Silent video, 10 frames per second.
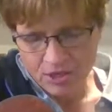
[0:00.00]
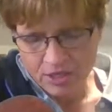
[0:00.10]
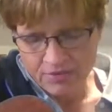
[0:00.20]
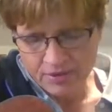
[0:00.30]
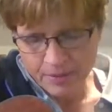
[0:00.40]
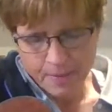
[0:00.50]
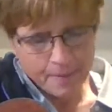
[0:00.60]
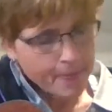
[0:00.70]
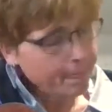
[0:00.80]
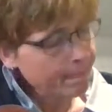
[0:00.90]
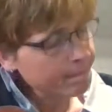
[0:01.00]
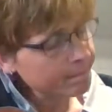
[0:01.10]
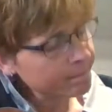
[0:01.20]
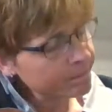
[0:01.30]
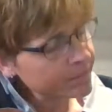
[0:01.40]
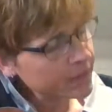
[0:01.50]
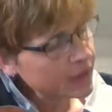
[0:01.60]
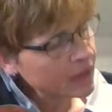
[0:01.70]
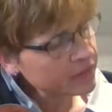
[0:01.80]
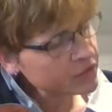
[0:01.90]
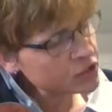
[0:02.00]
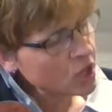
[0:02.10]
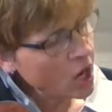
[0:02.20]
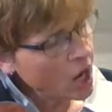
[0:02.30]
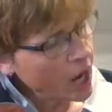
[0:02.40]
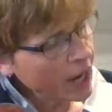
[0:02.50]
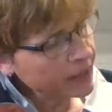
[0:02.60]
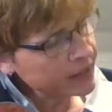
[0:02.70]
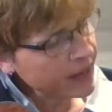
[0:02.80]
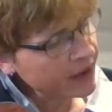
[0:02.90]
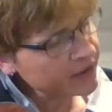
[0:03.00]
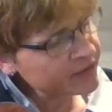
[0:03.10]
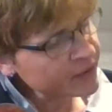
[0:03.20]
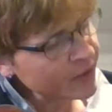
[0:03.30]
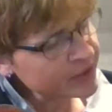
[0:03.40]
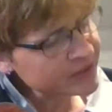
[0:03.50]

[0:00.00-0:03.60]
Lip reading: You can even have your jaw hang down if you